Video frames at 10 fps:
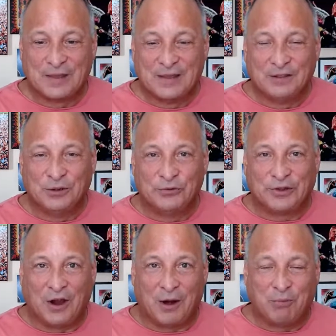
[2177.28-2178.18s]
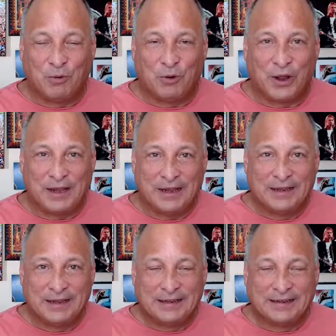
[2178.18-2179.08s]
losing our boy
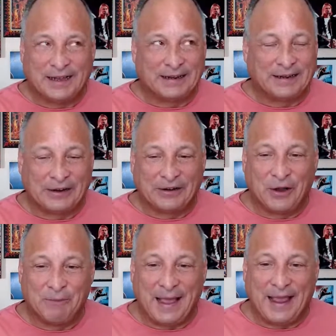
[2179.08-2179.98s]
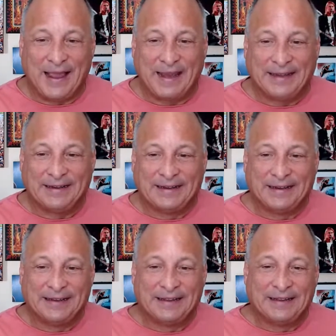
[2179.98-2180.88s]
Kurt Cobain.
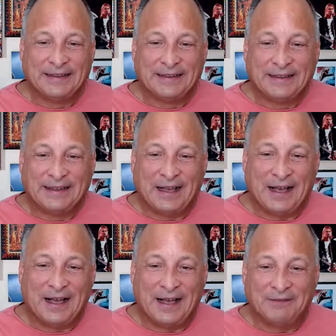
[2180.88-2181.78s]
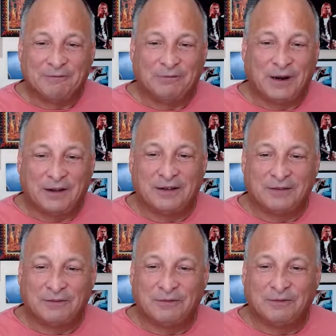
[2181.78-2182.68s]
Where
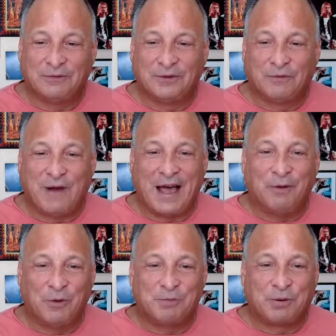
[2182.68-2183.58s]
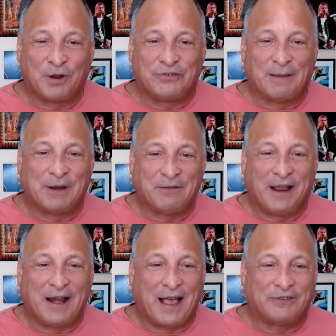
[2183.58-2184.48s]
Nirvana with Pearl Jam and the
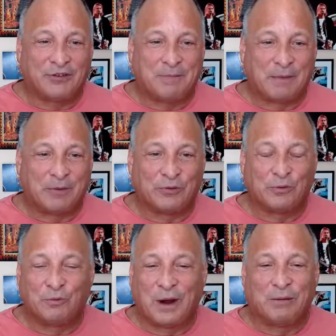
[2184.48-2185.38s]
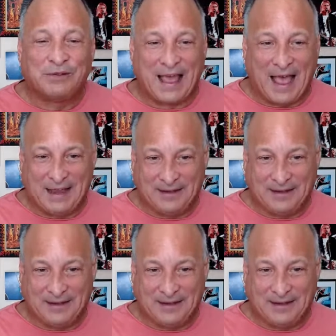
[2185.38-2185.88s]
Red Hot Chili Peppers. Where was that?